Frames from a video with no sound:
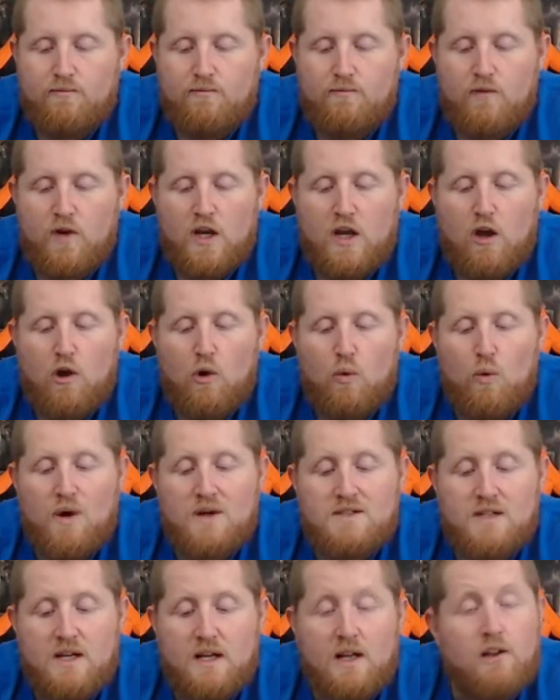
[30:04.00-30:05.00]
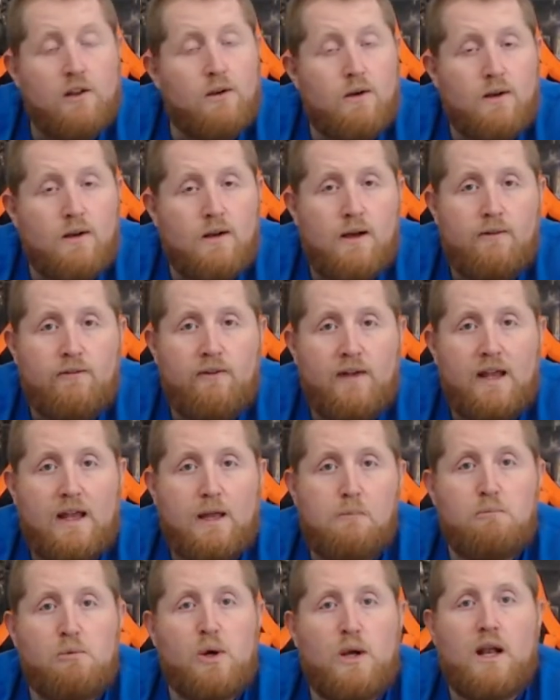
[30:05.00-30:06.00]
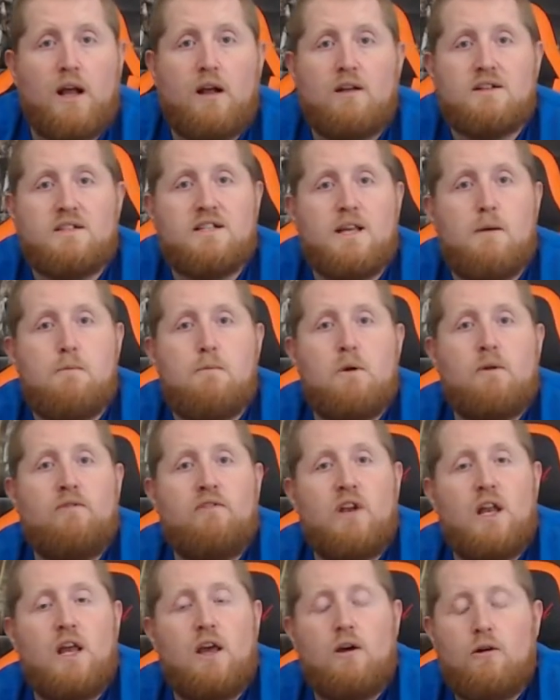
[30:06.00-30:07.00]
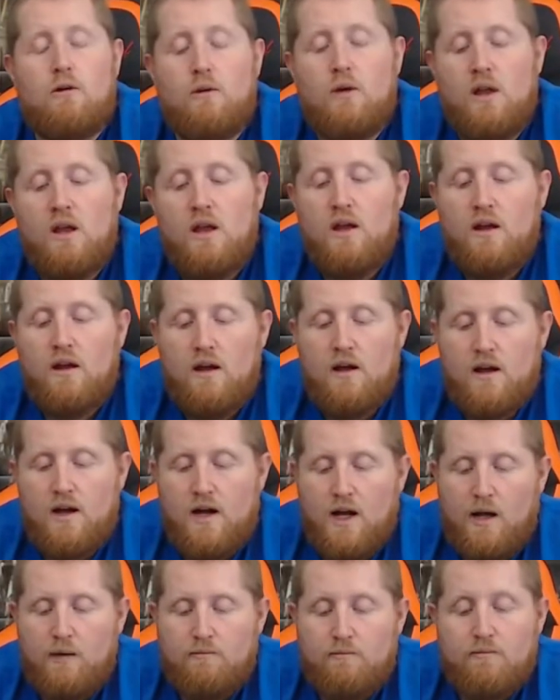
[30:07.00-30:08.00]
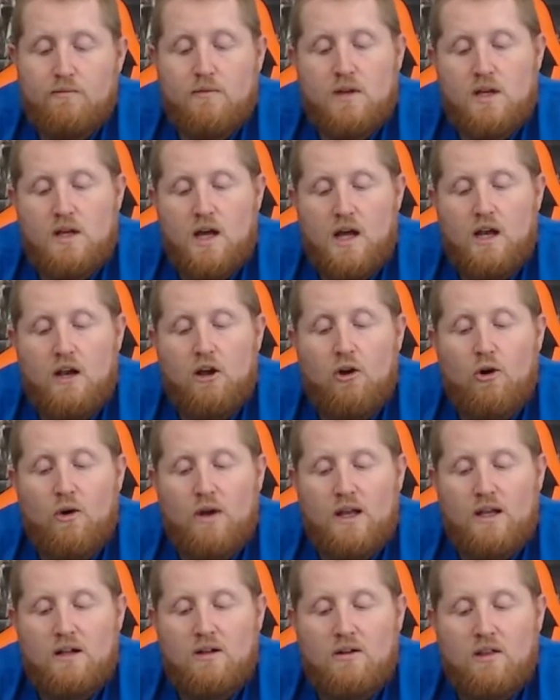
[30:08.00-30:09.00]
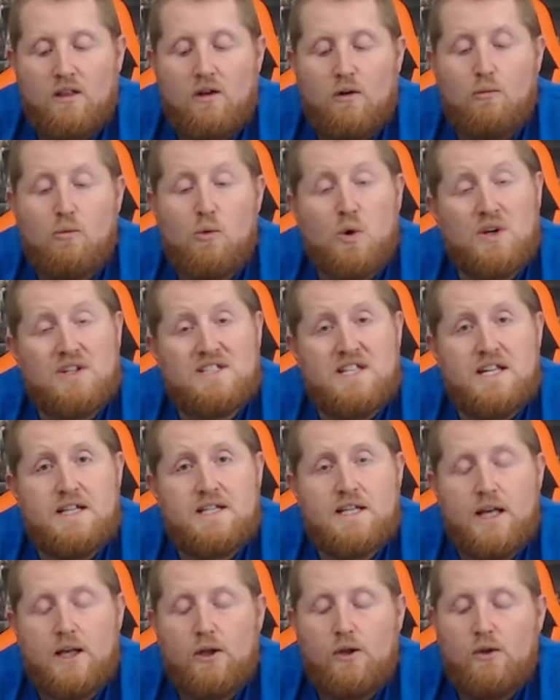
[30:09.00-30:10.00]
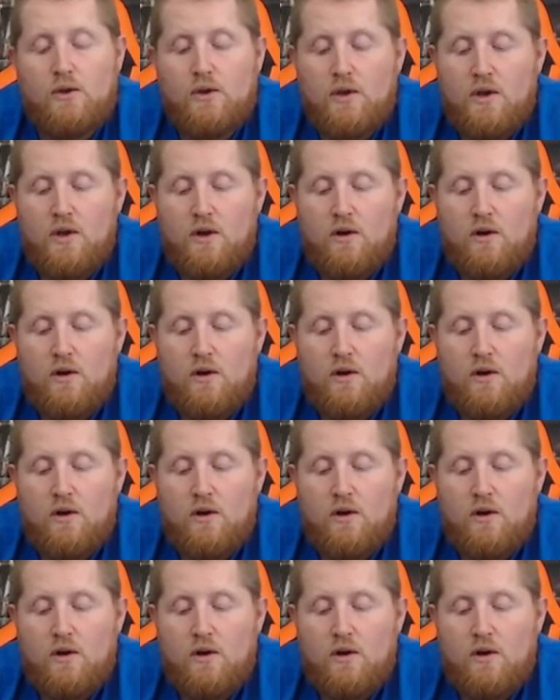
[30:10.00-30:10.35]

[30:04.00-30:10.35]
video wasn't clear enough, I can put out a separate video kind of going into a little more detail